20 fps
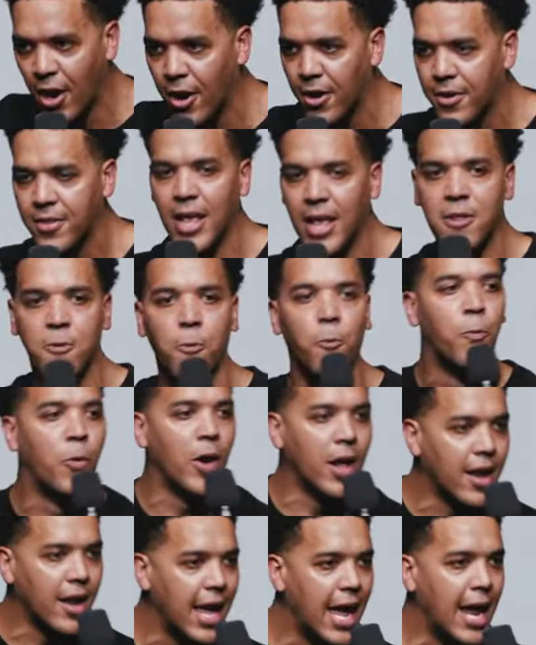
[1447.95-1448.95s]
dark, this
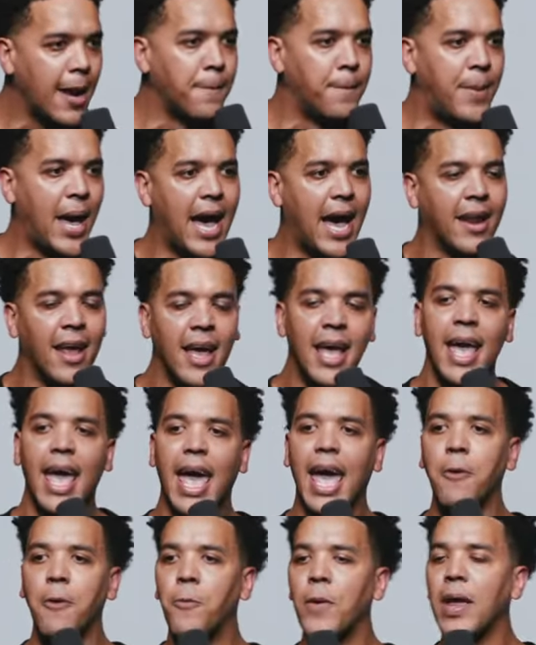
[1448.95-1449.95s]
will end bad.
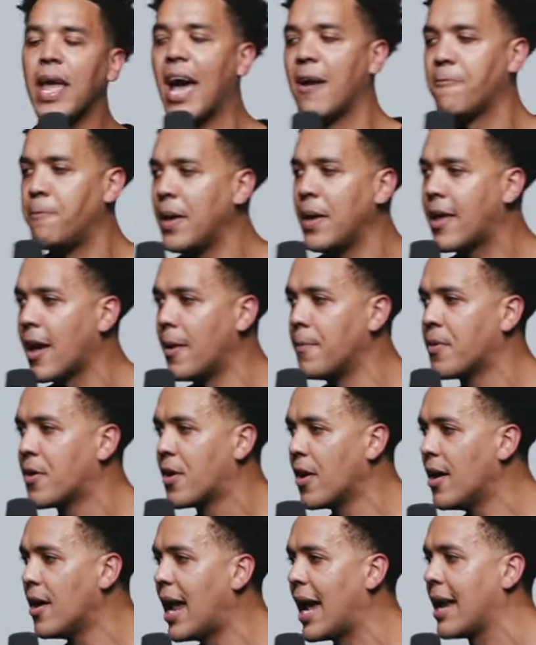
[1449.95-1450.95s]
And we have become
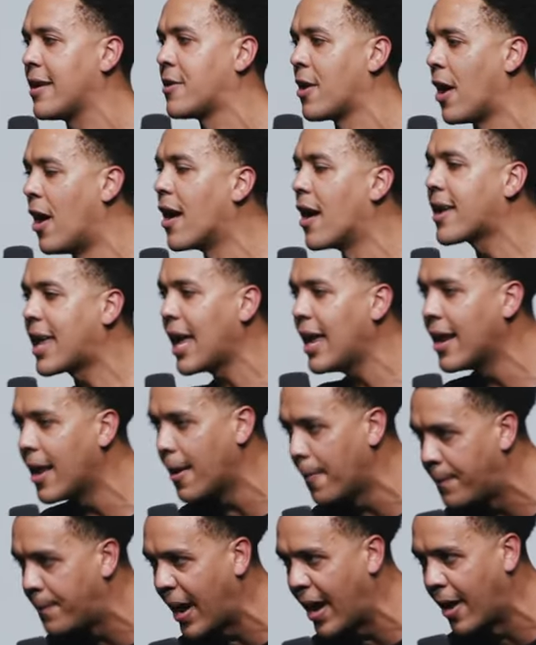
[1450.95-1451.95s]
good at talking
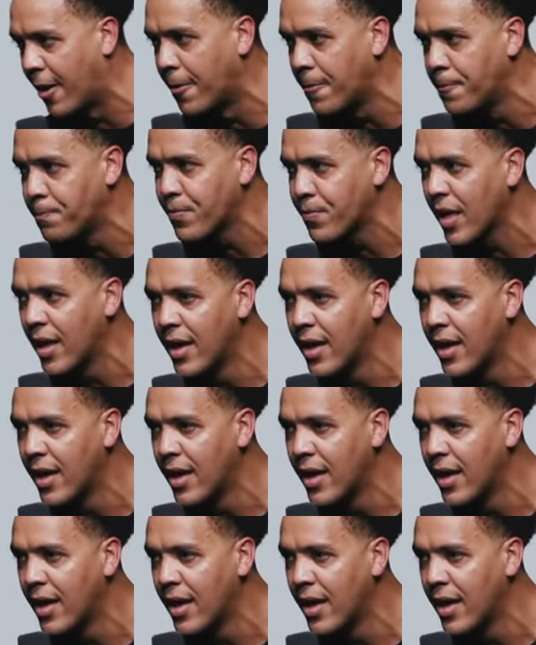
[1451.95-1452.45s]
about